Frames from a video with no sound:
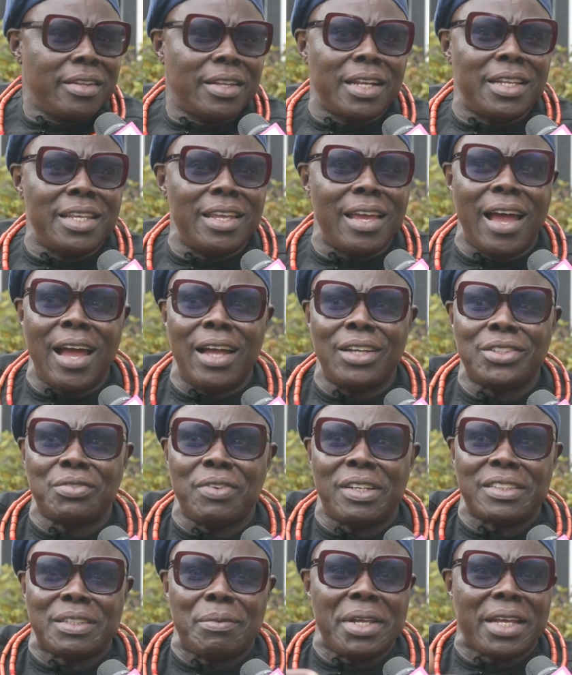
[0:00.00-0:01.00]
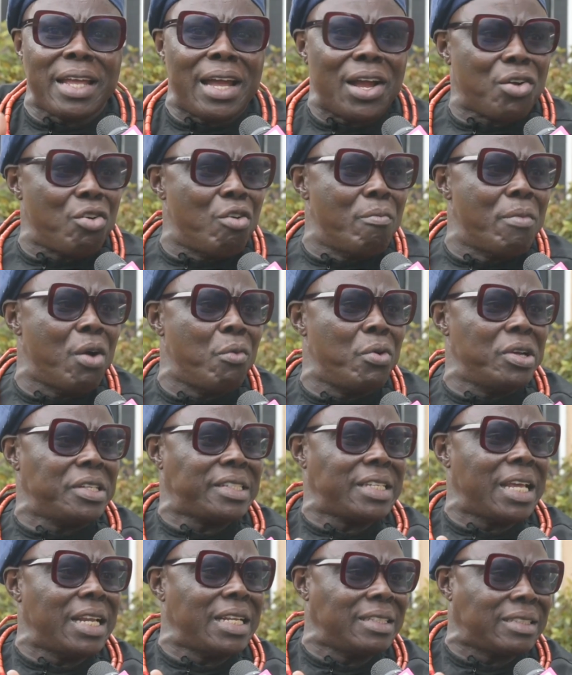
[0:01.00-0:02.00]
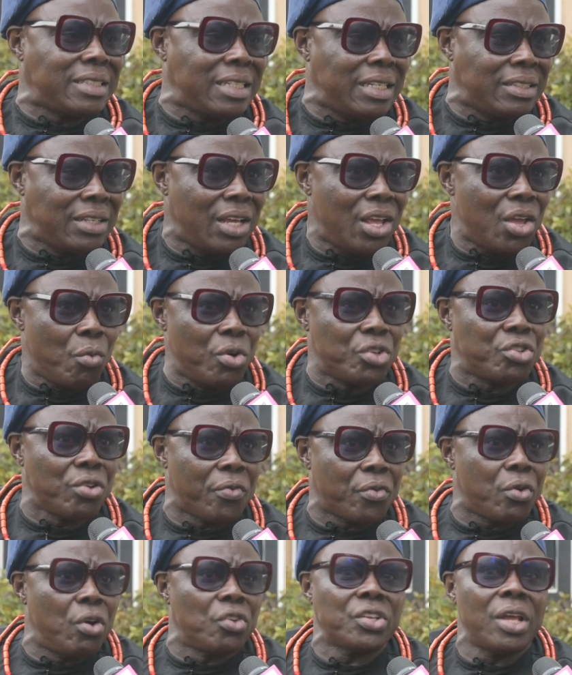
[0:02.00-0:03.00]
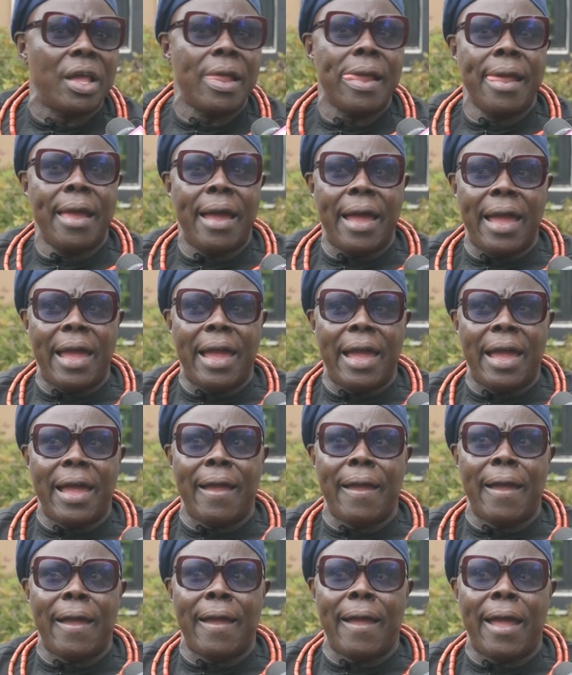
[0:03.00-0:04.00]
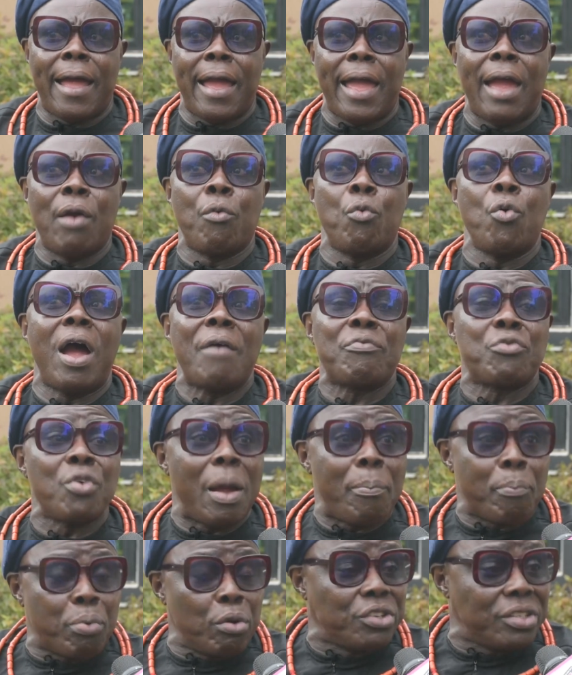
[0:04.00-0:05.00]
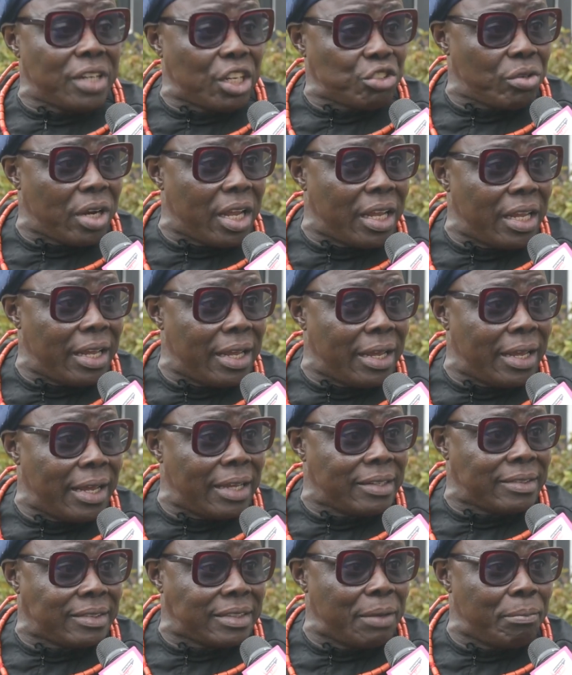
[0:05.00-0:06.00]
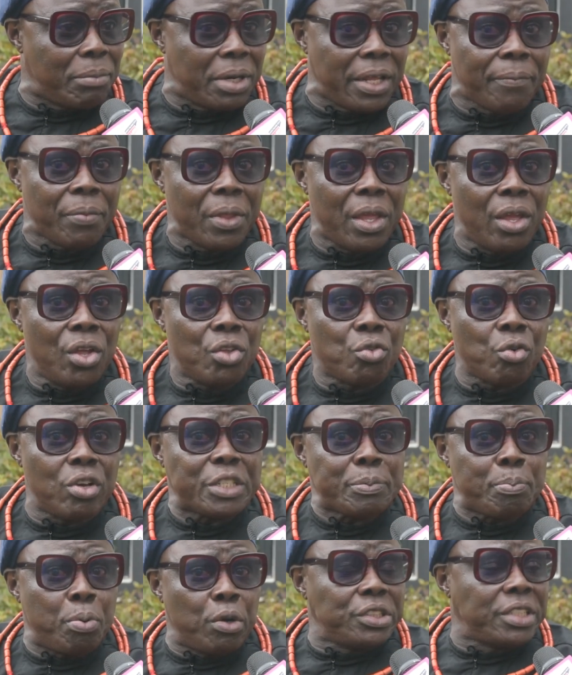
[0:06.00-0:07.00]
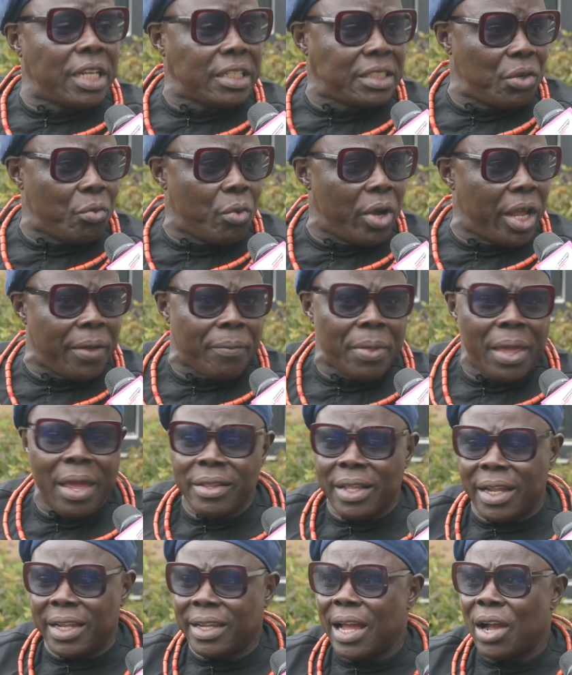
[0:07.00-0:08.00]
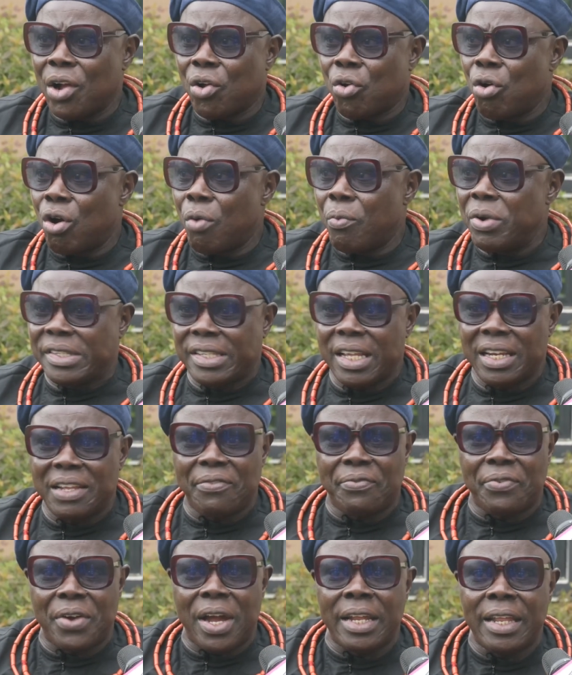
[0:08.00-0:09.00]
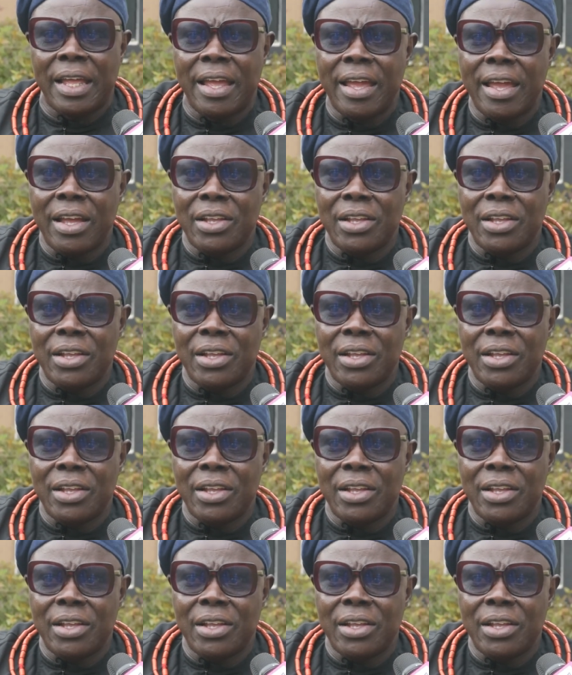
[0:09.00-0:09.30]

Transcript: that the House of Assembly can come out with certain things, which of course I will have to approach the National Assembly to expunge that away, that they can come with certain facts